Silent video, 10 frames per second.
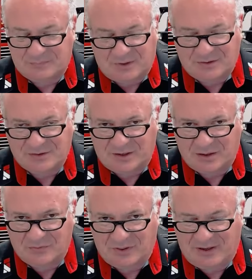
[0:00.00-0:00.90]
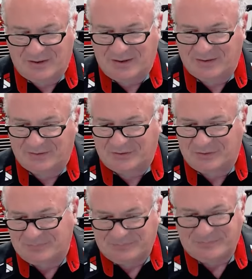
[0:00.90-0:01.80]
I'd say go for that next.
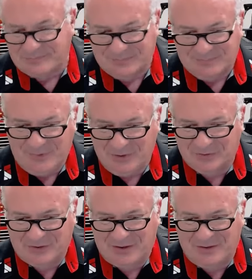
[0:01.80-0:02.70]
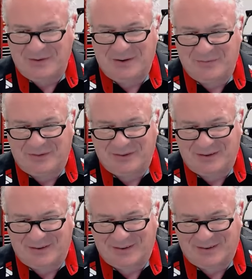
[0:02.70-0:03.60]
Looks like you did
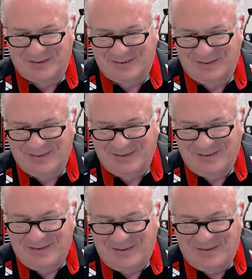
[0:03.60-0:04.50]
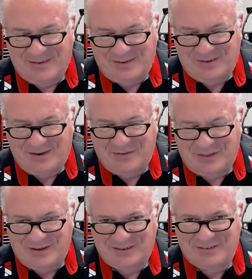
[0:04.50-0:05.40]
everything
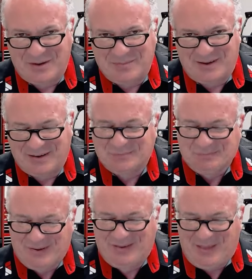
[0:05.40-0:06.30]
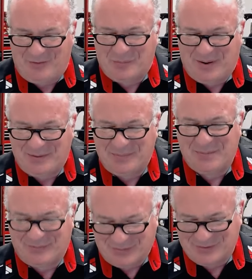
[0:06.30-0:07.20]
except that. That would probably be
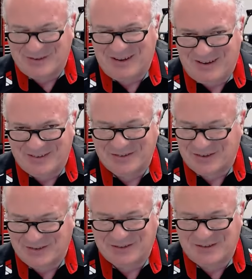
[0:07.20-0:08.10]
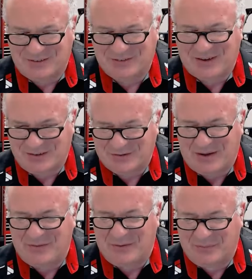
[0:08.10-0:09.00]
my first guess, because it sounds like it's
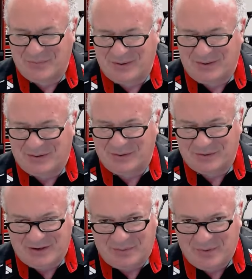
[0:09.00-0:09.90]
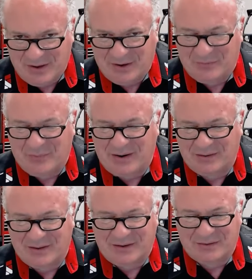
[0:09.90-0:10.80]
having a really hard time
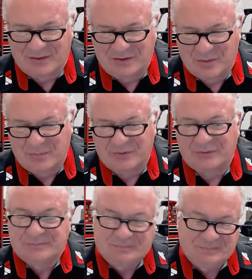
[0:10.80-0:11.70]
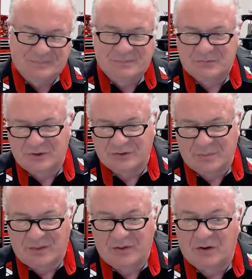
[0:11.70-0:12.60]
regulating the temperature. Just
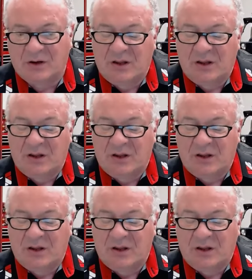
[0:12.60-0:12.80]
my thought.